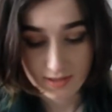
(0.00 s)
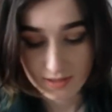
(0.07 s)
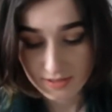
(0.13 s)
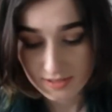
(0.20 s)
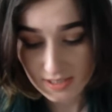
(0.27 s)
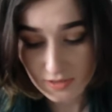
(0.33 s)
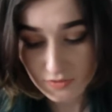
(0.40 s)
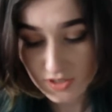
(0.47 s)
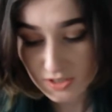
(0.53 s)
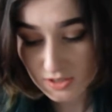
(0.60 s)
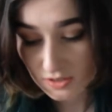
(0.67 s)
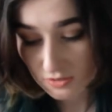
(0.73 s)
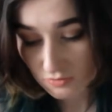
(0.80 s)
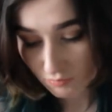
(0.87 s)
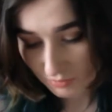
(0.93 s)
instead of just
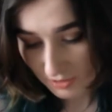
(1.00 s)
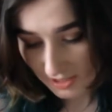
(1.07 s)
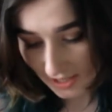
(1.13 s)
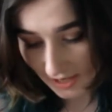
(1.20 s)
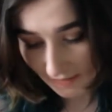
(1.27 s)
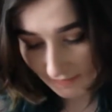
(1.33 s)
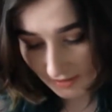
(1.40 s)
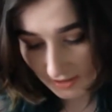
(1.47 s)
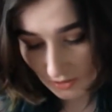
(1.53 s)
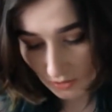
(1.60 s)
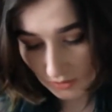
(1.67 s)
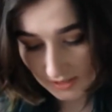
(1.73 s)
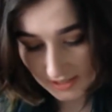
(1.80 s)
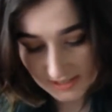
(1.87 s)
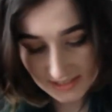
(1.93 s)
carrying
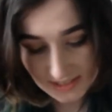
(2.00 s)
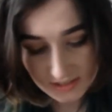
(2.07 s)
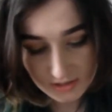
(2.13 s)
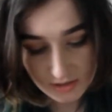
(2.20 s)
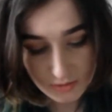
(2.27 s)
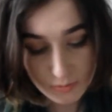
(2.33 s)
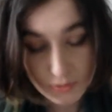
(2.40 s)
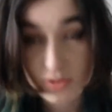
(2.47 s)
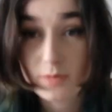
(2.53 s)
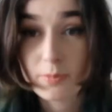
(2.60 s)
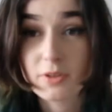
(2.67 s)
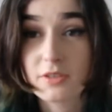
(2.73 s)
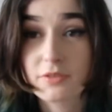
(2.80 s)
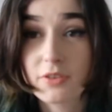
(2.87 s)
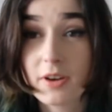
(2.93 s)
on listening to them on
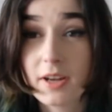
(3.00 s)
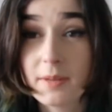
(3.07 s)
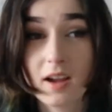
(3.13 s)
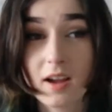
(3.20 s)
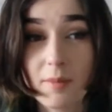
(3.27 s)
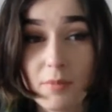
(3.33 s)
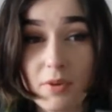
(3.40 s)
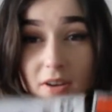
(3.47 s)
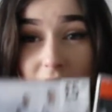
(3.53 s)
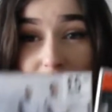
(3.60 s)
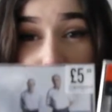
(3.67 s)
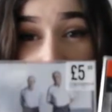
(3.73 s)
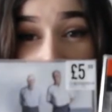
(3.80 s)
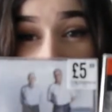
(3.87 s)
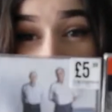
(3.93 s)
Spotify, I might as
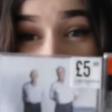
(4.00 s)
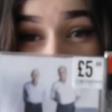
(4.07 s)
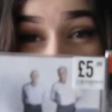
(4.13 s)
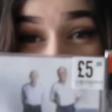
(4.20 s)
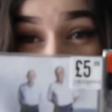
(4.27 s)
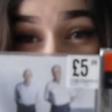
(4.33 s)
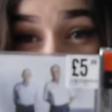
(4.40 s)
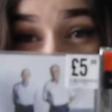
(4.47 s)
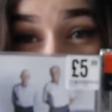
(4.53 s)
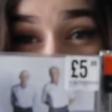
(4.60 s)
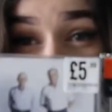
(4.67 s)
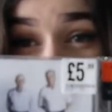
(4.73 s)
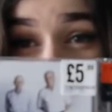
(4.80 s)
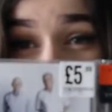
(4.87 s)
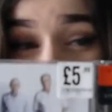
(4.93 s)
well buy the
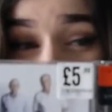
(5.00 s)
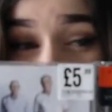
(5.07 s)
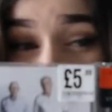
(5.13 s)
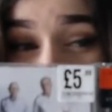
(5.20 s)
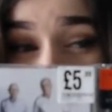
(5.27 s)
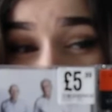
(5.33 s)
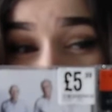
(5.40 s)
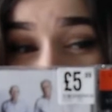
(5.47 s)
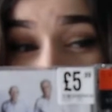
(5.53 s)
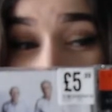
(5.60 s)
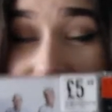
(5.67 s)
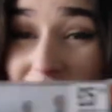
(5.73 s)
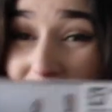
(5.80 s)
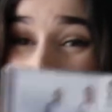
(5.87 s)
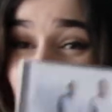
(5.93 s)
CDs.
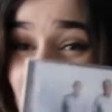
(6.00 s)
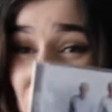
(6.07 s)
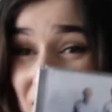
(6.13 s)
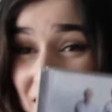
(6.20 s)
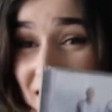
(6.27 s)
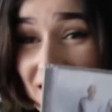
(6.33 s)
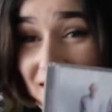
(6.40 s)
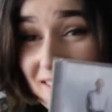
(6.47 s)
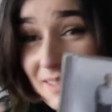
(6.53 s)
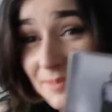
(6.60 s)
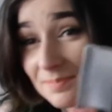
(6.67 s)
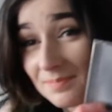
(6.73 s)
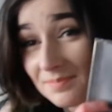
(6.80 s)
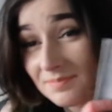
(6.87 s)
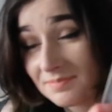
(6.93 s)
So I bought these.
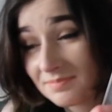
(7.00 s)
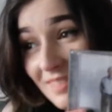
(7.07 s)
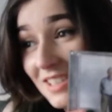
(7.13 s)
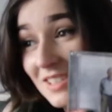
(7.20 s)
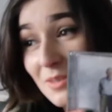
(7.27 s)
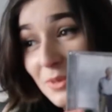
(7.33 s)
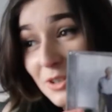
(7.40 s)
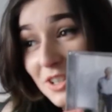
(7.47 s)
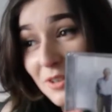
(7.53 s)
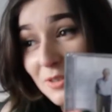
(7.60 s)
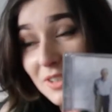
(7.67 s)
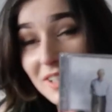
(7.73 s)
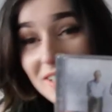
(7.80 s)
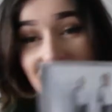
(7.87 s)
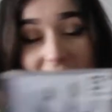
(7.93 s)
There's not much
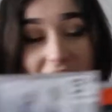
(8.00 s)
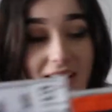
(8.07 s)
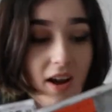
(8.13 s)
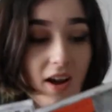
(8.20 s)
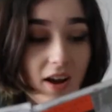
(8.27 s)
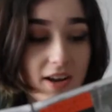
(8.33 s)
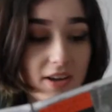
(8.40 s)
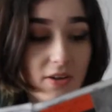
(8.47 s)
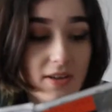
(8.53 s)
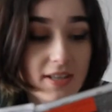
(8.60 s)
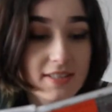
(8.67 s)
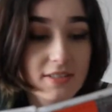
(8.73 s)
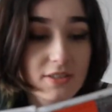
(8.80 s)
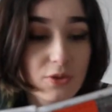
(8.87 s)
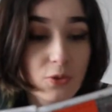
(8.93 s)
else I can say. I don't
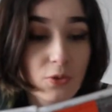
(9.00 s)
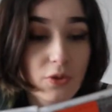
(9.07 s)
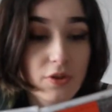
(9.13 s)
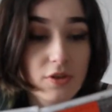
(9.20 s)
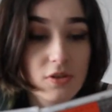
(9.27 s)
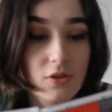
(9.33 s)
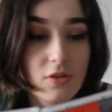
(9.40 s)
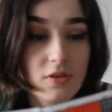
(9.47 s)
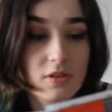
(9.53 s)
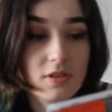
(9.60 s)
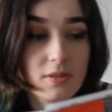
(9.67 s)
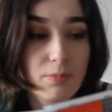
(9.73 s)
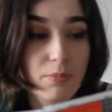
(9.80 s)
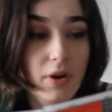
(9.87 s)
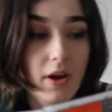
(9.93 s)
listen to all the songs,
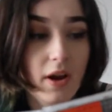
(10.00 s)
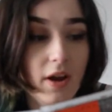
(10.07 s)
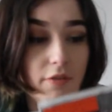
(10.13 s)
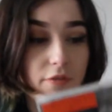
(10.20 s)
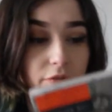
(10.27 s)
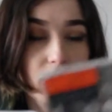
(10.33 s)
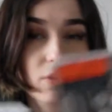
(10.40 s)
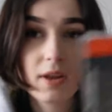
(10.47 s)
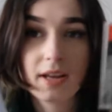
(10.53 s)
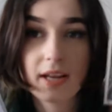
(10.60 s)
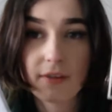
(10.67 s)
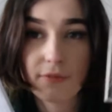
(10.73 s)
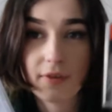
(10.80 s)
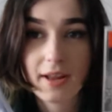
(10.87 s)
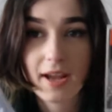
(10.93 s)
but I feel like
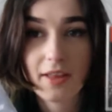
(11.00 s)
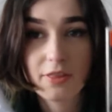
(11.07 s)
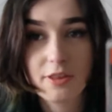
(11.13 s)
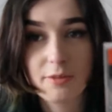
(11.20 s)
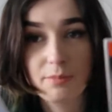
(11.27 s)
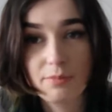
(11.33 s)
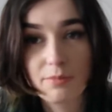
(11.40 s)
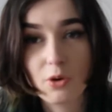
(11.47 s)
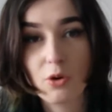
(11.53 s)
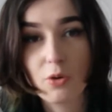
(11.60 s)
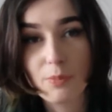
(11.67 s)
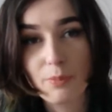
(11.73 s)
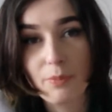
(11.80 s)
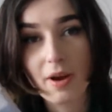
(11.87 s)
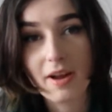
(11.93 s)
if I had them
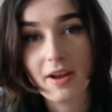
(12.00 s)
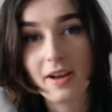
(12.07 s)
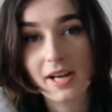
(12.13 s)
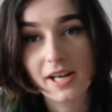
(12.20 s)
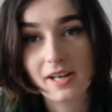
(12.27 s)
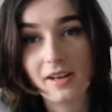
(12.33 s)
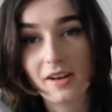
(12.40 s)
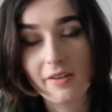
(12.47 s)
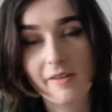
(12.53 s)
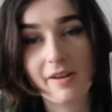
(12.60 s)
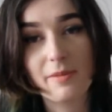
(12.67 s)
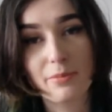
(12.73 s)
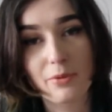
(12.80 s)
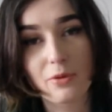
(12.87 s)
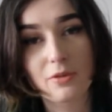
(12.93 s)
on my
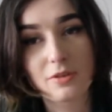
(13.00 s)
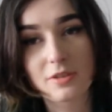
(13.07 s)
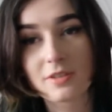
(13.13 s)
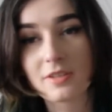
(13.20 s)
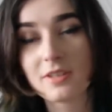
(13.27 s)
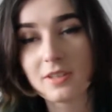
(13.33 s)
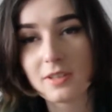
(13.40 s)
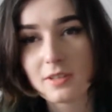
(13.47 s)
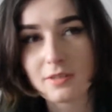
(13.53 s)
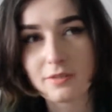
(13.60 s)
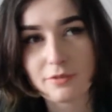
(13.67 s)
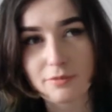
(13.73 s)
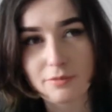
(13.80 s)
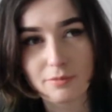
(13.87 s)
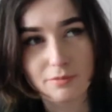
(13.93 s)
iPod,
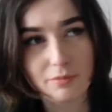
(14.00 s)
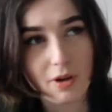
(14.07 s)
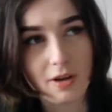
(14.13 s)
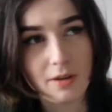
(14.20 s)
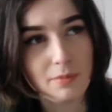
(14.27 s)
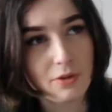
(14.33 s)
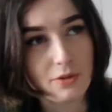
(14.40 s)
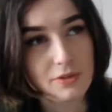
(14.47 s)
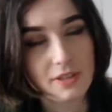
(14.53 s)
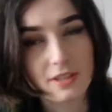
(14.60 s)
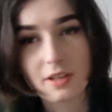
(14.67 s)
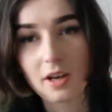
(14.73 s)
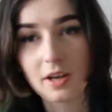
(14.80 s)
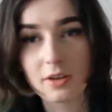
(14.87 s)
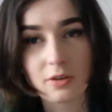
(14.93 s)

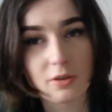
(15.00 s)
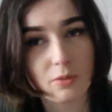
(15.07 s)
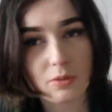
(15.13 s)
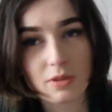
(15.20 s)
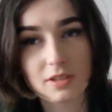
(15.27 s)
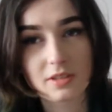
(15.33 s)
iMusic, I don't know what it